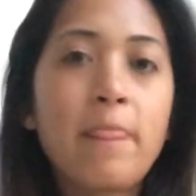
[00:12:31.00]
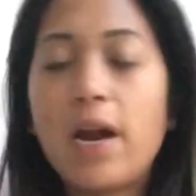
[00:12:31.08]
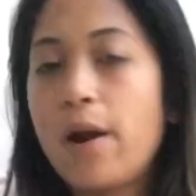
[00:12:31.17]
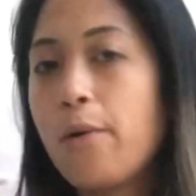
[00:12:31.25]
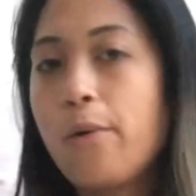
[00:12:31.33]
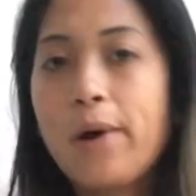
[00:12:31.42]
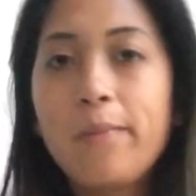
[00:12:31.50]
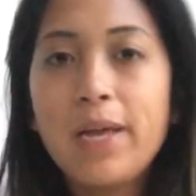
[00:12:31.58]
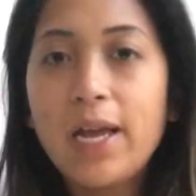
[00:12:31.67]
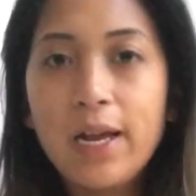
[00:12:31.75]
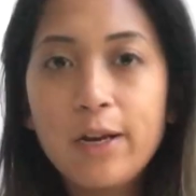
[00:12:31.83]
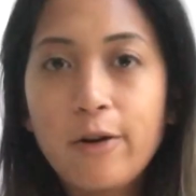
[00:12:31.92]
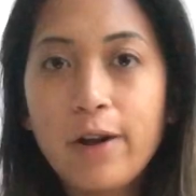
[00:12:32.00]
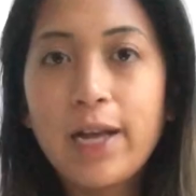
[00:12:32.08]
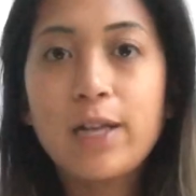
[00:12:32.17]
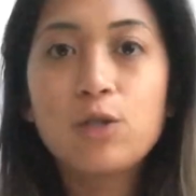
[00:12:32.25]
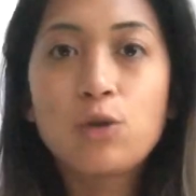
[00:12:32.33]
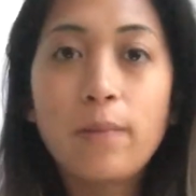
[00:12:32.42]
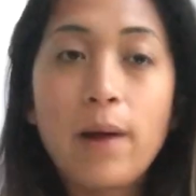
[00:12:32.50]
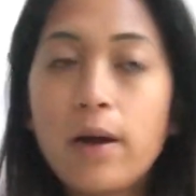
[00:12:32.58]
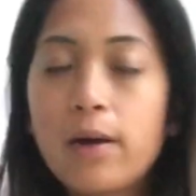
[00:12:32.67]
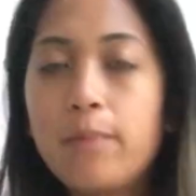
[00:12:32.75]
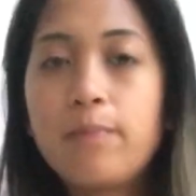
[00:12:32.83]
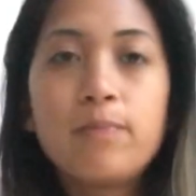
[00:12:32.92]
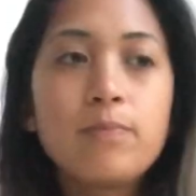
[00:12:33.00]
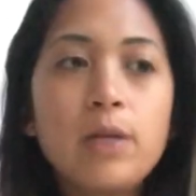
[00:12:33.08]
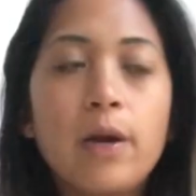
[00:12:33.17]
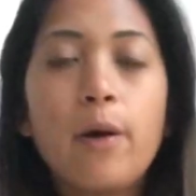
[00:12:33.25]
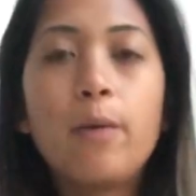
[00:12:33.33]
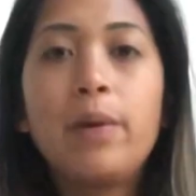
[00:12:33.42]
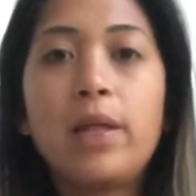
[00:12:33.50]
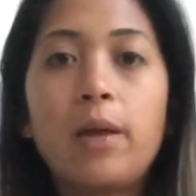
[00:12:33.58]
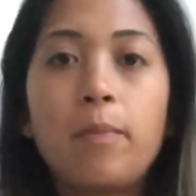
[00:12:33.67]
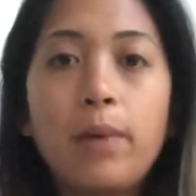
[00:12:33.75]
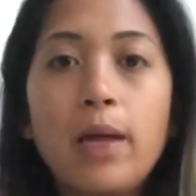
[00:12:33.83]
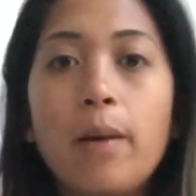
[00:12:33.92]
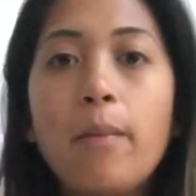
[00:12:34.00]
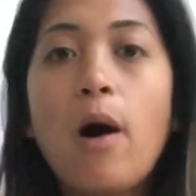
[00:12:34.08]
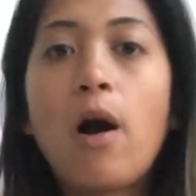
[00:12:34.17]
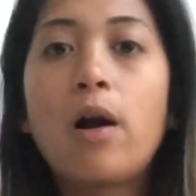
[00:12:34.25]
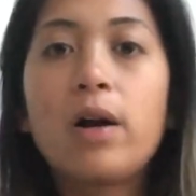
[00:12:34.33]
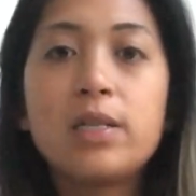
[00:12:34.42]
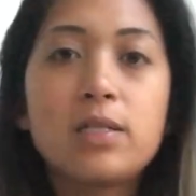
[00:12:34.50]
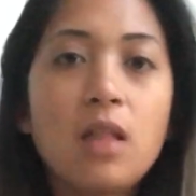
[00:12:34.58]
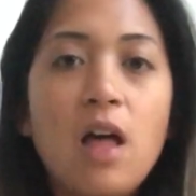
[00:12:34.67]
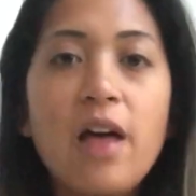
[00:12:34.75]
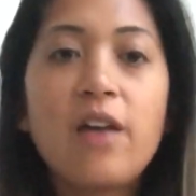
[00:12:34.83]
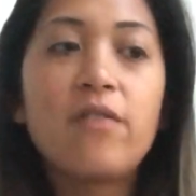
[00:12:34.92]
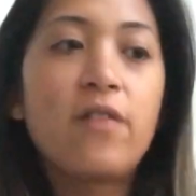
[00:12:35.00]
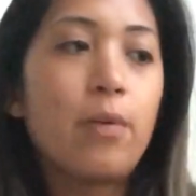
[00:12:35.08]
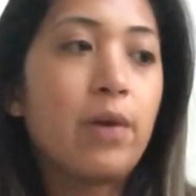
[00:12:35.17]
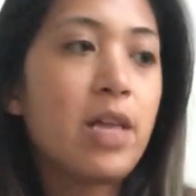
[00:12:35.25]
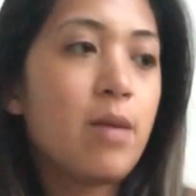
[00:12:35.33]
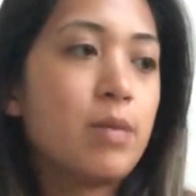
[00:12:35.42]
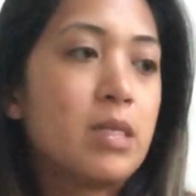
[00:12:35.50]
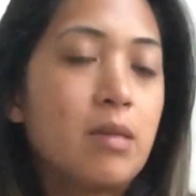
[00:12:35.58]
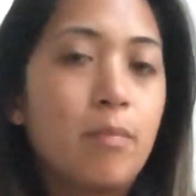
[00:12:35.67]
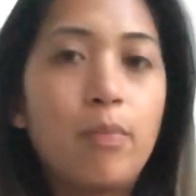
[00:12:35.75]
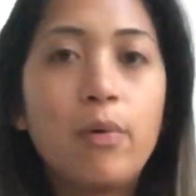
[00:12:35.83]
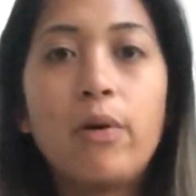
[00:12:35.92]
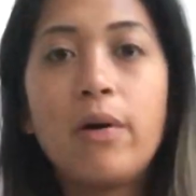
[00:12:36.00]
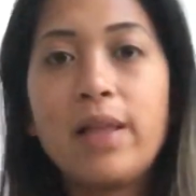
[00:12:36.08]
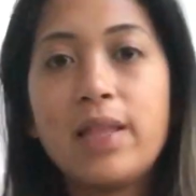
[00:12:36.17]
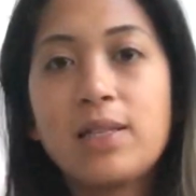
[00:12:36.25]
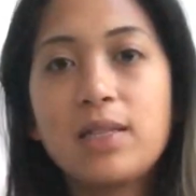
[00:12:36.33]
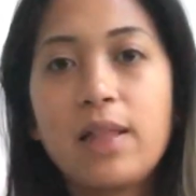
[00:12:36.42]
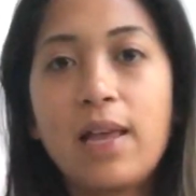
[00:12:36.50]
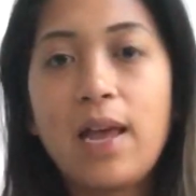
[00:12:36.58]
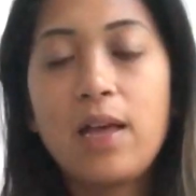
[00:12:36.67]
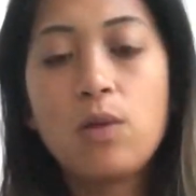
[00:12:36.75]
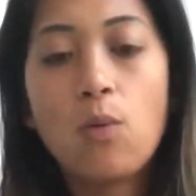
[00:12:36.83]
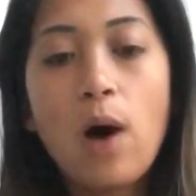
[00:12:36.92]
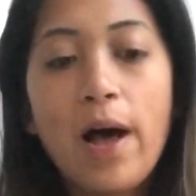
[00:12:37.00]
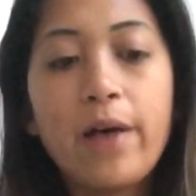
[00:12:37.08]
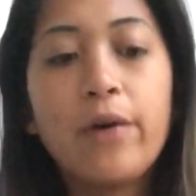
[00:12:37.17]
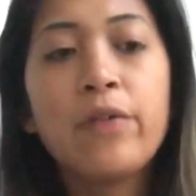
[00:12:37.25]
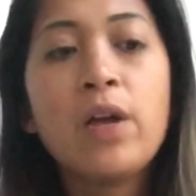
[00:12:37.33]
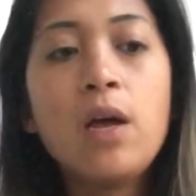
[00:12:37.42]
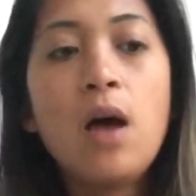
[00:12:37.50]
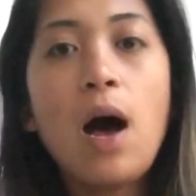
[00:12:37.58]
and I don't want to be ignorant, so I'm not going to, be like, PMR is life, and we keep it simple, and that's how they eat in the wild.